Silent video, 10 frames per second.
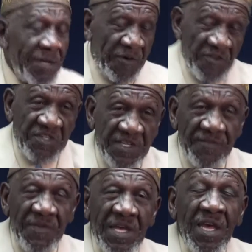the
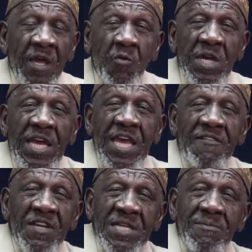person. We
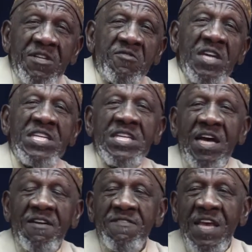gave a demonstration
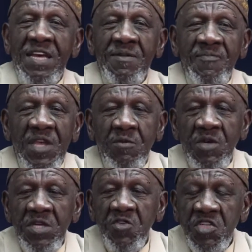of that
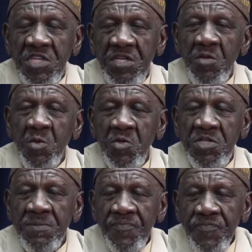we used to
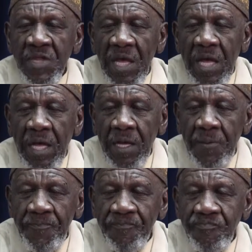use
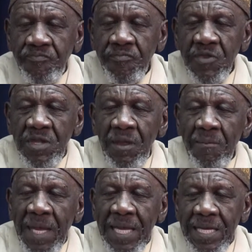
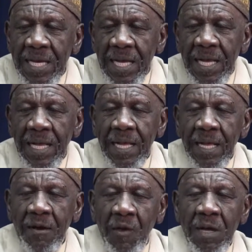back when
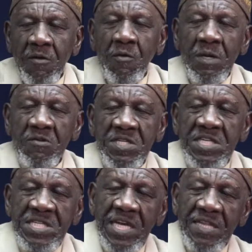I was
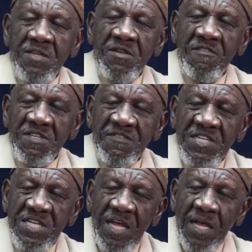teaching at the University
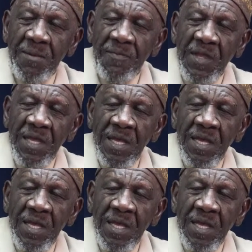of Islam.